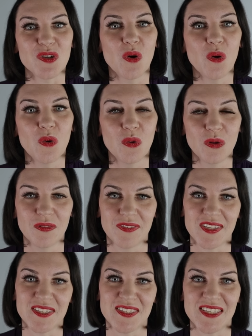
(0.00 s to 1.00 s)
all of
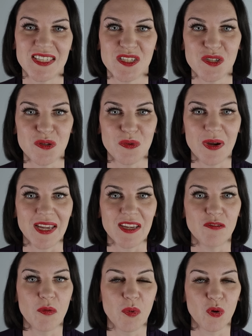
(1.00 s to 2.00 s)
this into a
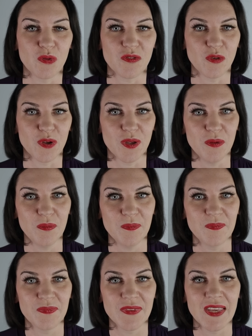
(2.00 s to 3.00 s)
report for you,
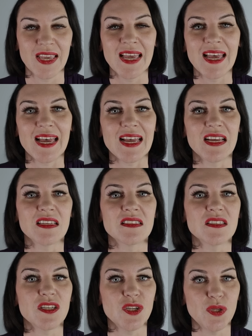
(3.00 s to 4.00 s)
and
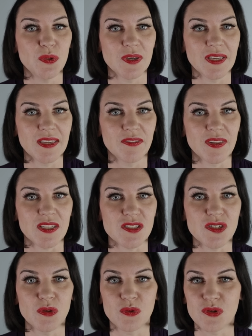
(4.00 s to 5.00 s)
you can give that to your
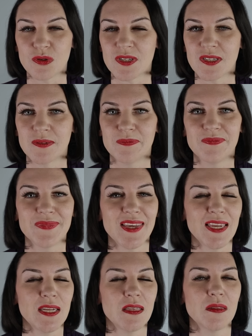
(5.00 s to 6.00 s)
doctor,
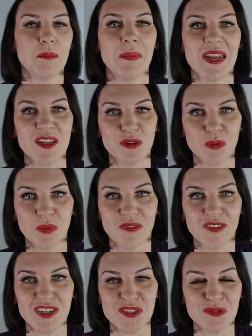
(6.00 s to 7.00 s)
any other medical
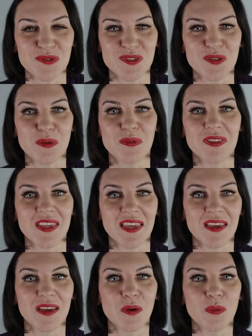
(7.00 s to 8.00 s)
professionals that you think
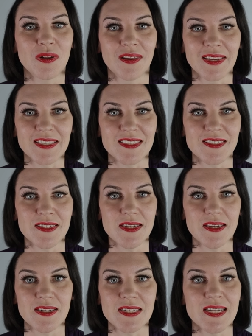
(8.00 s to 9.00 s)
would like to see
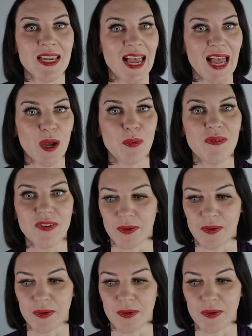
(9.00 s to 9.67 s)
it. However,